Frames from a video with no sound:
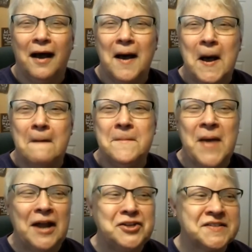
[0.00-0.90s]
Um,
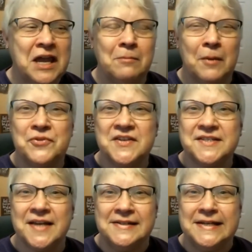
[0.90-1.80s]
I just came up with
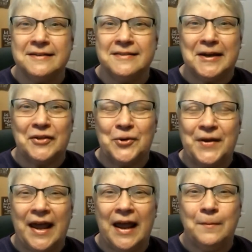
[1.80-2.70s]
this idea the other
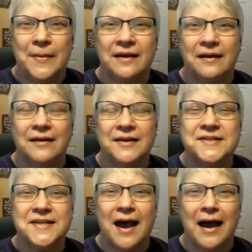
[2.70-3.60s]
day
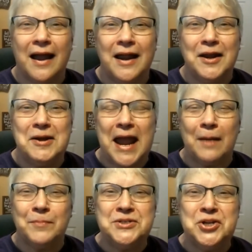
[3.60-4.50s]
because I
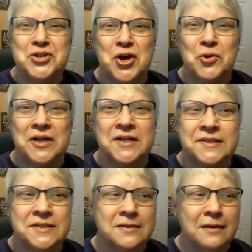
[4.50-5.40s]
happened to
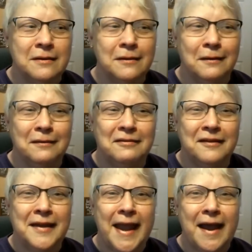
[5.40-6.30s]
notice
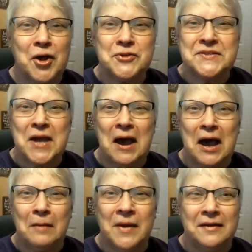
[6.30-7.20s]
the gal's
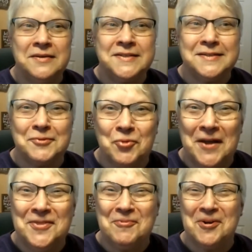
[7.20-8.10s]
comments, the
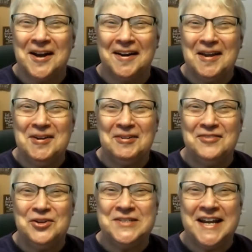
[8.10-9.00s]
one that we're going to
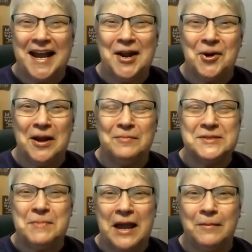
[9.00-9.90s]
interview today. Her name
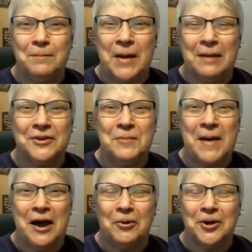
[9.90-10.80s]
is Pam, Pamela
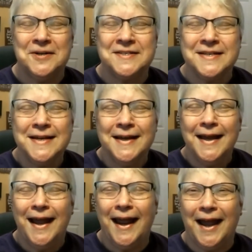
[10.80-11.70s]
Powers,
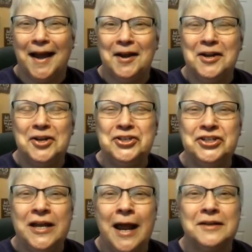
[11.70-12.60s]
and
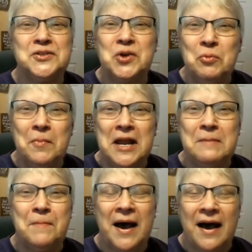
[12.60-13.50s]
she had so
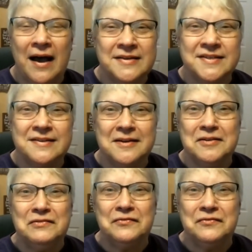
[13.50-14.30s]
many positive